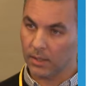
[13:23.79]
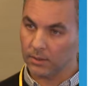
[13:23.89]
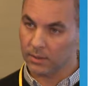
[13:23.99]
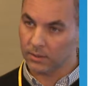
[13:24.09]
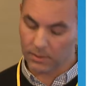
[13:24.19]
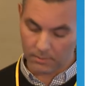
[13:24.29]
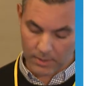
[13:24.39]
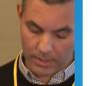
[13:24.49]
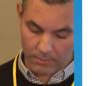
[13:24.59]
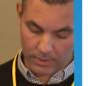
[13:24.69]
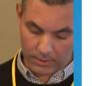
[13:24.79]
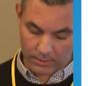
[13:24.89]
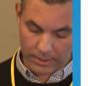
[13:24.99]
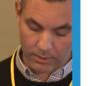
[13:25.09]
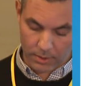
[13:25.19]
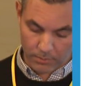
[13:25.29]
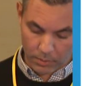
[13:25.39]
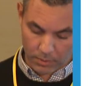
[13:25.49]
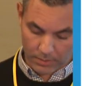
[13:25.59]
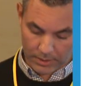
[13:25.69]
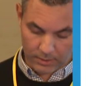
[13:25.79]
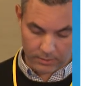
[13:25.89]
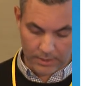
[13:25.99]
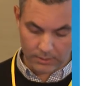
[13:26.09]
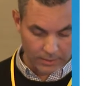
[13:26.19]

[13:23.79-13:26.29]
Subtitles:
system being designed, component being designed.